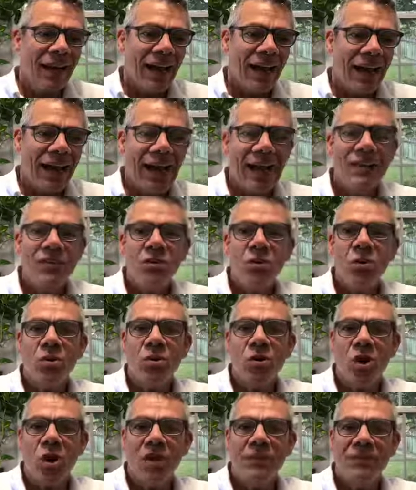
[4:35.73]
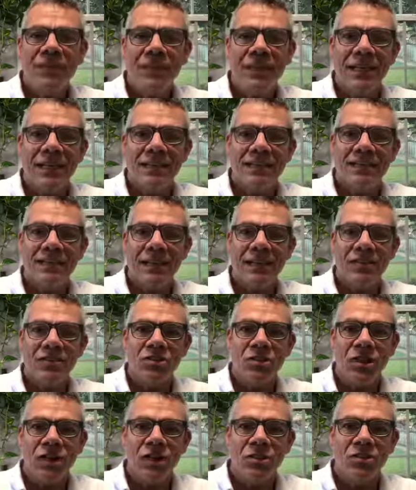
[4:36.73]
I don't often get a second
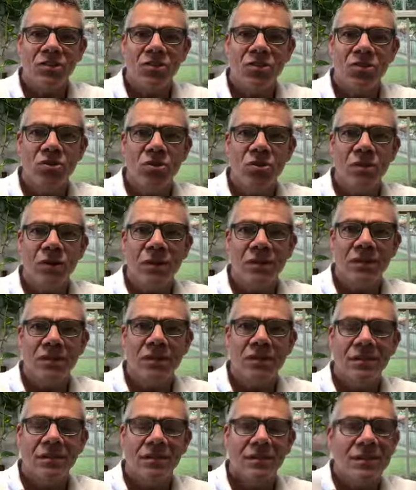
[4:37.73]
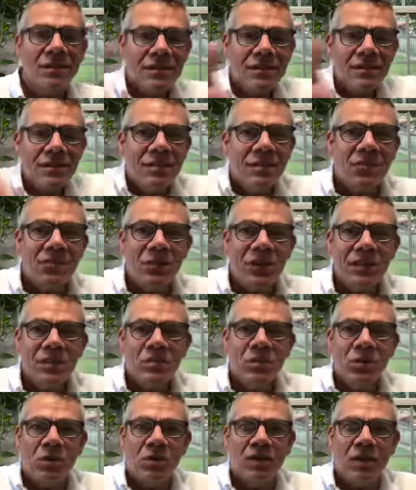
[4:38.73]
chance to do it. This is a
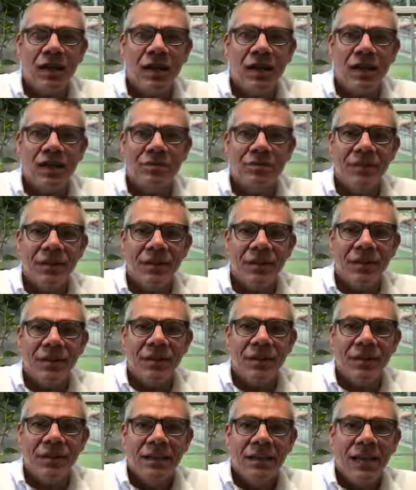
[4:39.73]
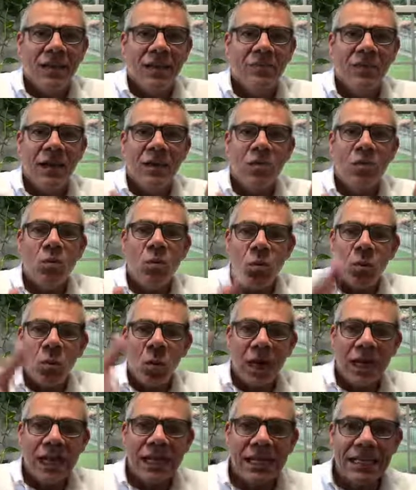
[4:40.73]
Facebook Live. If I
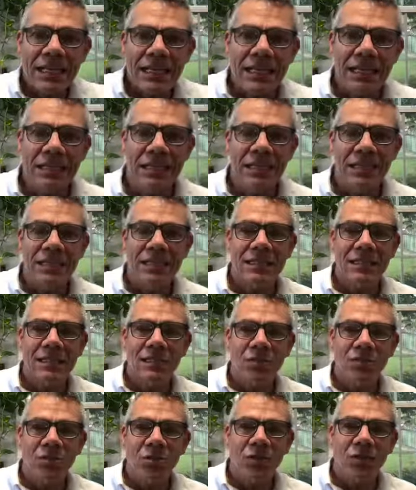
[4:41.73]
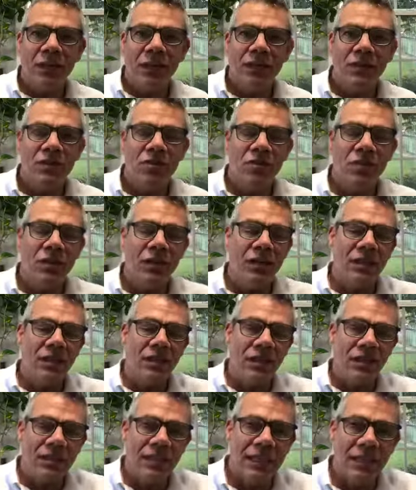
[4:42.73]
waited to see your energy and
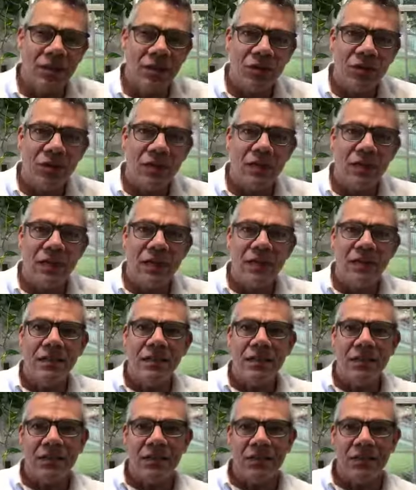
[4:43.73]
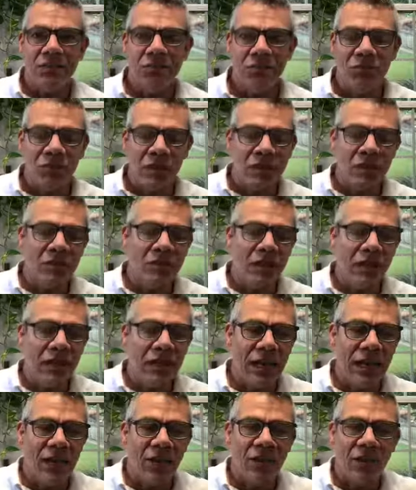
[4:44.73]
then calculated it and then figured it
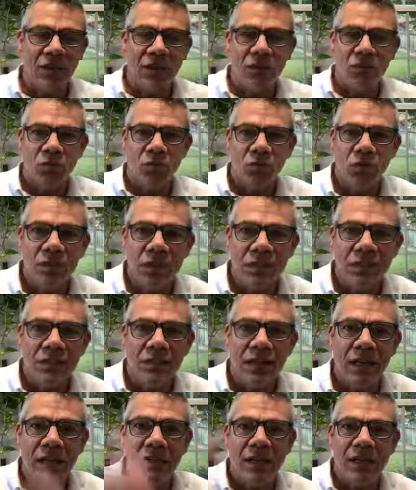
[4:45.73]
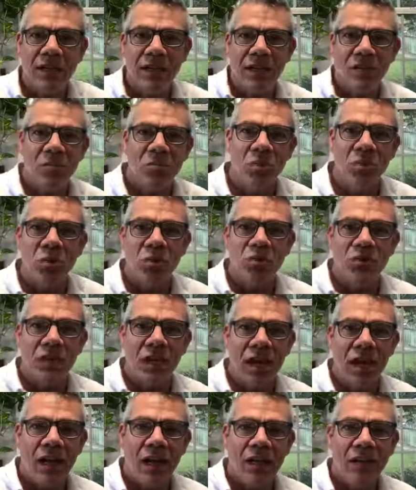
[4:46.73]
out and then reset it and then moved
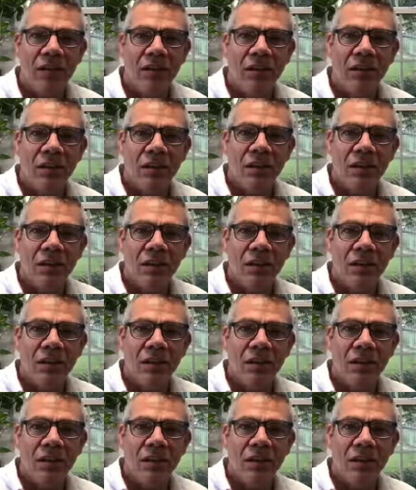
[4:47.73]
on,